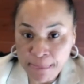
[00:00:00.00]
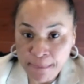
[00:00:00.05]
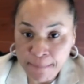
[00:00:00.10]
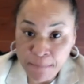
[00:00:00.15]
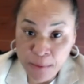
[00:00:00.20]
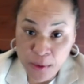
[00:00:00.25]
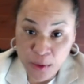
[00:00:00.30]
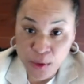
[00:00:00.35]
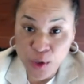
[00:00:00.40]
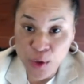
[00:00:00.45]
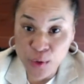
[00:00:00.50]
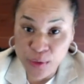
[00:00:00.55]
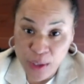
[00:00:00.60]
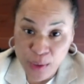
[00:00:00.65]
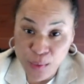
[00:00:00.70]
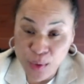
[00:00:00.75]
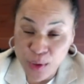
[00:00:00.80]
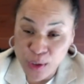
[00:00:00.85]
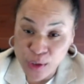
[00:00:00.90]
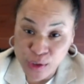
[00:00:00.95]
you know, they
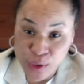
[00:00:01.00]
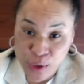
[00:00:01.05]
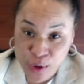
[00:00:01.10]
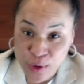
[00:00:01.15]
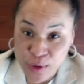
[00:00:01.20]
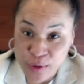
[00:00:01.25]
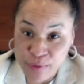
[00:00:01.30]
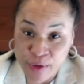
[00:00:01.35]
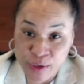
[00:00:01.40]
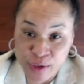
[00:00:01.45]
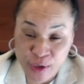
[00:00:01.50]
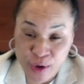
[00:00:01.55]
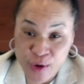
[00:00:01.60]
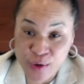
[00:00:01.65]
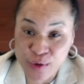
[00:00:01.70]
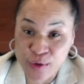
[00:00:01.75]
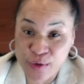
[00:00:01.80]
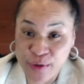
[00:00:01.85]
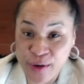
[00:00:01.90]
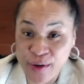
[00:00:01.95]
want to turn
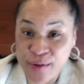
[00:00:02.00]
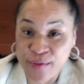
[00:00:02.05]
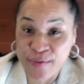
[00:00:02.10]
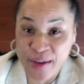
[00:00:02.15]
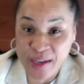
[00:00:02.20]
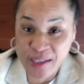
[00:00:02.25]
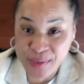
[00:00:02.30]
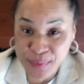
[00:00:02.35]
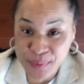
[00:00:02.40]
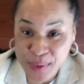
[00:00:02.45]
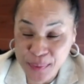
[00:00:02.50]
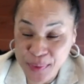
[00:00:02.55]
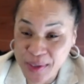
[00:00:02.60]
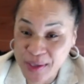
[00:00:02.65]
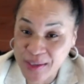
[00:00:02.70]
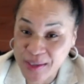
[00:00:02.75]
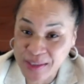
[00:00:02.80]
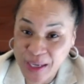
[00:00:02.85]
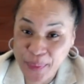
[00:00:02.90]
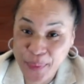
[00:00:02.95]
return on their investment
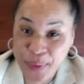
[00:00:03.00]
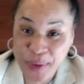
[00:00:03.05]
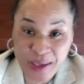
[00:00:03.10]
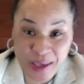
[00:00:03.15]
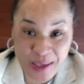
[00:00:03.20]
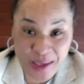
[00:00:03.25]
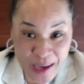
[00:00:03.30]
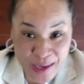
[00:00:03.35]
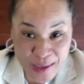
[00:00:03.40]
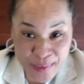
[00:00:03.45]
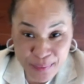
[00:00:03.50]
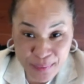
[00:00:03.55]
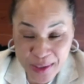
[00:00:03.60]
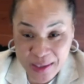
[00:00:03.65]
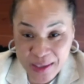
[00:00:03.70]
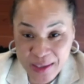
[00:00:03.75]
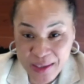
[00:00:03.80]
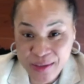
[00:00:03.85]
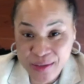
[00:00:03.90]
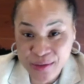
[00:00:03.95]
because they put a lot of
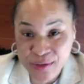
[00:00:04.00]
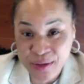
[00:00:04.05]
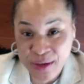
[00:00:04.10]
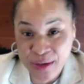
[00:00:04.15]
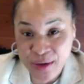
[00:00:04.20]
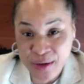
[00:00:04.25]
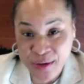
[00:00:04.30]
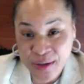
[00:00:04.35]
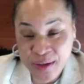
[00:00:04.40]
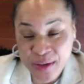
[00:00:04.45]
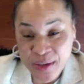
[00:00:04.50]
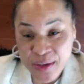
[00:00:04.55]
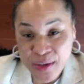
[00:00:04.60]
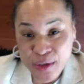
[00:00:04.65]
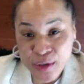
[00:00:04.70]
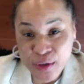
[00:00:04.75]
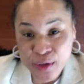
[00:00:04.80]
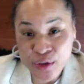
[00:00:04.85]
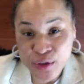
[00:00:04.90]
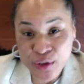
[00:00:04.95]
money into their
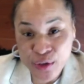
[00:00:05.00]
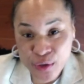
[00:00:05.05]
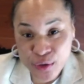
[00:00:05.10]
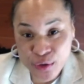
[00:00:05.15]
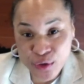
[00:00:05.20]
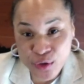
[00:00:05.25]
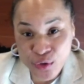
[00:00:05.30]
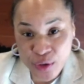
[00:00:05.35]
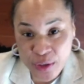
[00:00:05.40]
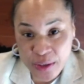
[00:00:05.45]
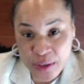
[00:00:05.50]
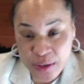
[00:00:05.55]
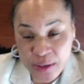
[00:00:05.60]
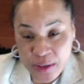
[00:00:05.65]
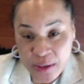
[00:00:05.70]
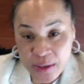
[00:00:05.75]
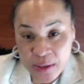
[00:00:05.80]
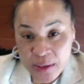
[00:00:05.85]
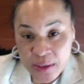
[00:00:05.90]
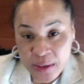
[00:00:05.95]
children
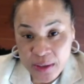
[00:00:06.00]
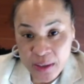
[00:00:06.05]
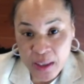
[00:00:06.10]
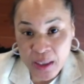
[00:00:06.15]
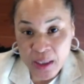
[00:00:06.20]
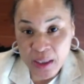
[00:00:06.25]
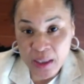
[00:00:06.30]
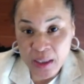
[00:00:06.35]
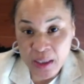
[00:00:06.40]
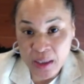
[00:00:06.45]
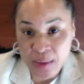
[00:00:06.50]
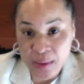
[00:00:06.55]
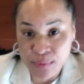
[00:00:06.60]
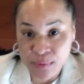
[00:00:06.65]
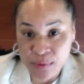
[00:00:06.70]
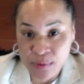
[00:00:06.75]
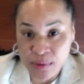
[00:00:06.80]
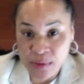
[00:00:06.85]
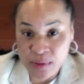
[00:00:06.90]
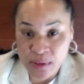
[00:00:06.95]

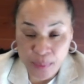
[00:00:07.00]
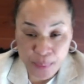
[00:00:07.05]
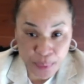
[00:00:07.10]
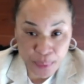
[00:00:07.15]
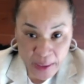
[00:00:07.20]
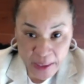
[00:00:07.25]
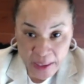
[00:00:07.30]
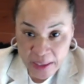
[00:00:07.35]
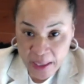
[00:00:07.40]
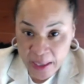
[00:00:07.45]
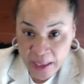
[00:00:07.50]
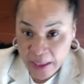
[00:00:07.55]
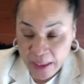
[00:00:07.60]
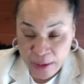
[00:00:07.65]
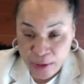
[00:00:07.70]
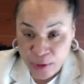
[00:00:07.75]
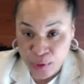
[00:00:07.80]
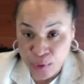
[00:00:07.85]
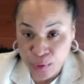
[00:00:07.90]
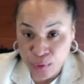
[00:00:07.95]
um, to play in
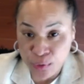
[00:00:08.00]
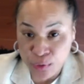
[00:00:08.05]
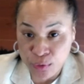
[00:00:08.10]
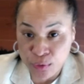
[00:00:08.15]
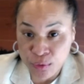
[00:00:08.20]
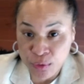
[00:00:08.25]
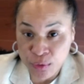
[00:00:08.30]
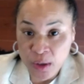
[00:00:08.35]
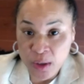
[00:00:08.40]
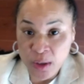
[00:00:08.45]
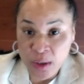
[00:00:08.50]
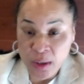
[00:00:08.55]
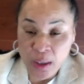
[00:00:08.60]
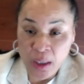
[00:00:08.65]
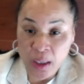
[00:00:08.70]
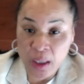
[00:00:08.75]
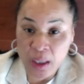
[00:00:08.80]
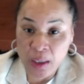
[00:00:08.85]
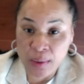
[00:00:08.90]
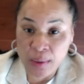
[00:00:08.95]
AAU,
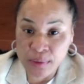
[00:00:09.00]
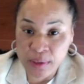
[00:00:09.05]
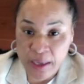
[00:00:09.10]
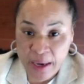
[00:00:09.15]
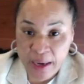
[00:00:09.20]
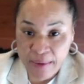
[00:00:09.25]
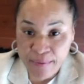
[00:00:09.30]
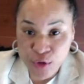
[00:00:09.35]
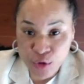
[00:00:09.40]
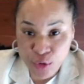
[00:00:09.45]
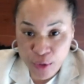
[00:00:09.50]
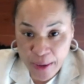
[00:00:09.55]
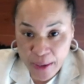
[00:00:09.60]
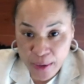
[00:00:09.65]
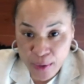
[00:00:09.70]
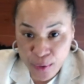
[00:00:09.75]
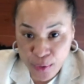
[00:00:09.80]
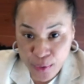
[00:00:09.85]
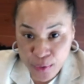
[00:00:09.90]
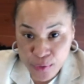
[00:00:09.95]
um, to have
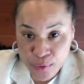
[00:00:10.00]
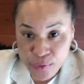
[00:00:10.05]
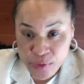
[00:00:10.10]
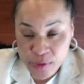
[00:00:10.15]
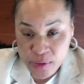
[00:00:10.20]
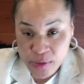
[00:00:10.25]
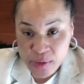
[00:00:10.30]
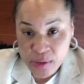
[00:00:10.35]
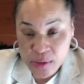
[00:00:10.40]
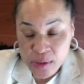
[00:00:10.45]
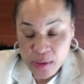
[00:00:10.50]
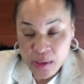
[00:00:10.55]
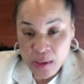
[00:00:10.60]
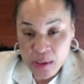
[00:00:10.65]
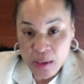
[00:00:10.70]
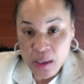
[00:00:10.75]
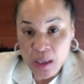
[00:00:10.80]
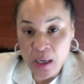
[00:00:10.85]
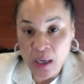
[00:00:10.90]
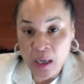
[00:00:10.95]
trainers.
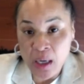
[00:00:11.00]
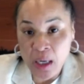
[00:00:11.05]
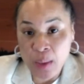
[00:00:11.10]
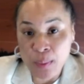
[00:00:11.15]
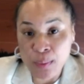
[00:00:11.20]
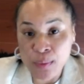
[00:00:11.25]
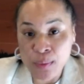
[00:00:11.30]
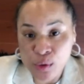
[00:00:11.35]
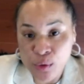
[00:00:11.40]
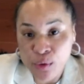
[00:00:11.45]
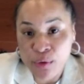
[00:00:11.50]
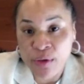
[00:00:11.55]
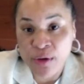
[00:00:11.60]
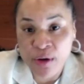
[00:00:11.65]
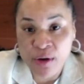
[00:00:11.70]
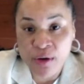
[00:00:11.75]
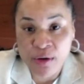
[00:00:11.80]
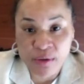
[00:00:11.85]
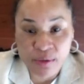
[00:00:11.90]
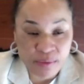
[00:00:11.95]
Um, so
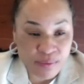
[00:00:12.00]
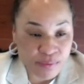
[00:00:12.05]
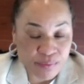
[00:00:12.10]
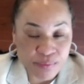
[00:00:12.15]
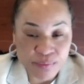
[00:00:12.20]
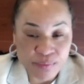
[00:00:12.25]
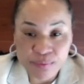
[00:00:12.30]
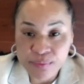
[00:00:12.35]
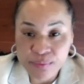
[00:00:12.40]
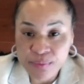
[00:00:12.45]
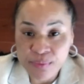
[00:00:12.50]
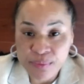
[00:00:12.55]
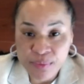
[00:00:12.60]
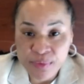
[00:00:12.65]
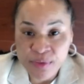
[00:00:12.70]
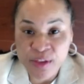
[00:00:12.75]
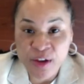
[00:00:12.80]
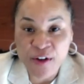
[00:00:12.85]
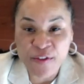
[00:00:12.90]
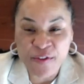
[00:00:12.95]
they're
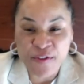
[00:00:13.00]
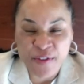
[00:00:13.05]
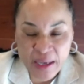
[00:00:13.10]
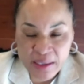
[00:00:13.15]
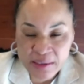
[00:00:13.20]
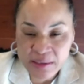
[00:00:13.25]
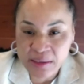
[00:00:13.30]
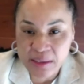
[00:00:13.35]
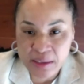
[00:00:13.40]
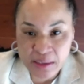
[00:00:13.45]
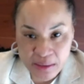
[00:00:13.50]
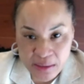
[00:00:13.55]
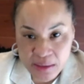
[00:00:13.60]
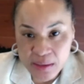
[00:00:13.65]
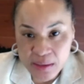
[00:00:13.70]
they're vested